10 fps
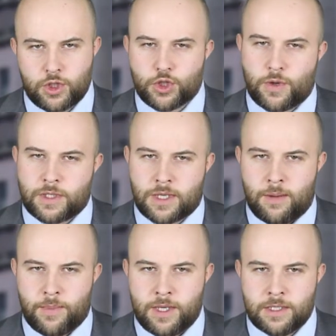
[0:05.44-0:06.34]
Insurance
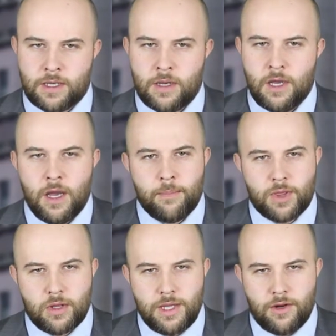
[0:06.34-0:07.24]
Companies, but
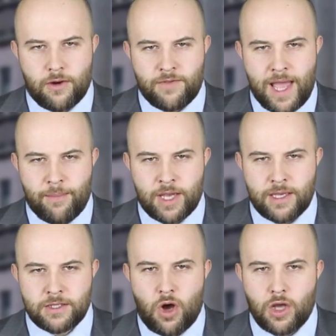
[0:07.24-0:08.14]
the leader of NAMIC
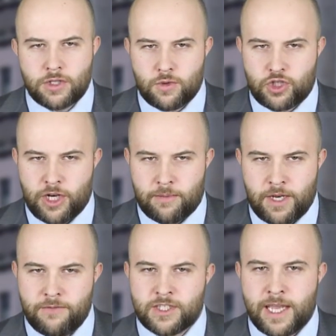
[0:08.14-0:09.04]
is also chairman
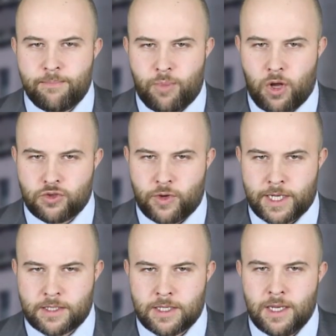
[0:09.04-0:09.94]
of St.
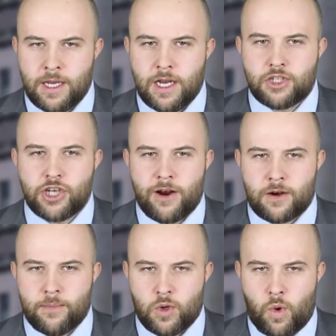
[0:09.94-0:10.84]
Baldrick's, a
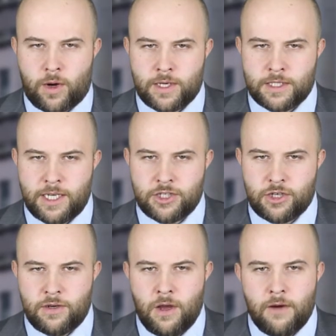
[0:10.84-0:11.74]
charitable
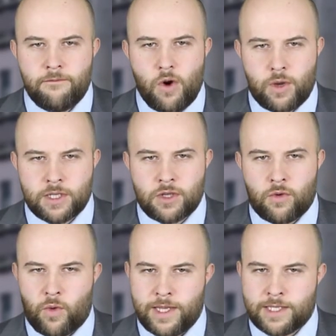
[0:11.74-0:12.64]
organization focused on
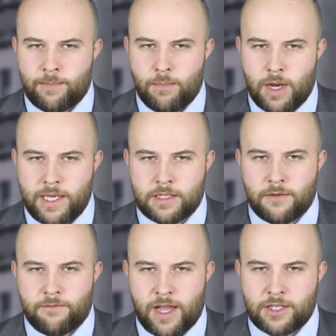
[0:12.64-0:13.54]
raising money to
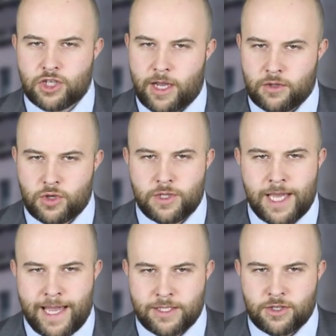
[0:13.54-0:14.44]
fight childhood
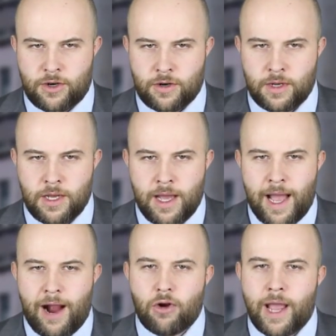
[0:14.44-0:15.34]
cancer.
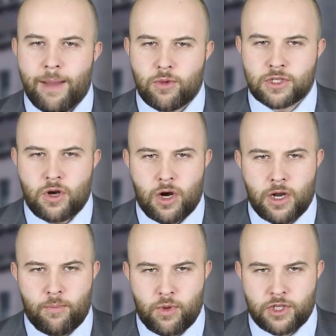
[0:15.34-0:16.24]
Our cameras caught
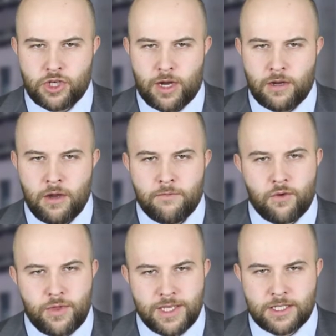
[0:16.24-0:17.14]
up with Chuck for
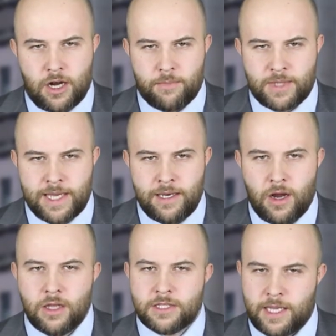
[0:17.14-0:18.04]
this update
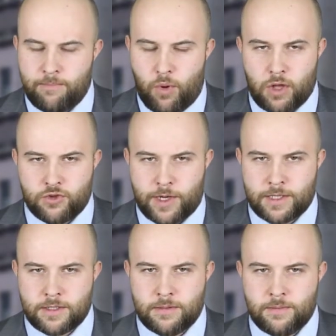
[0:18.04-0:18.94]
on St.
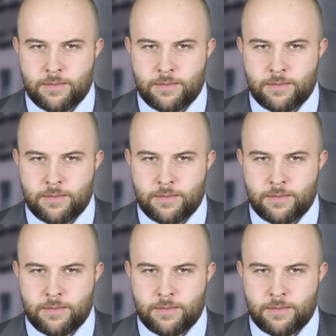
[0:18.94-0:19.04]
Baldrick's.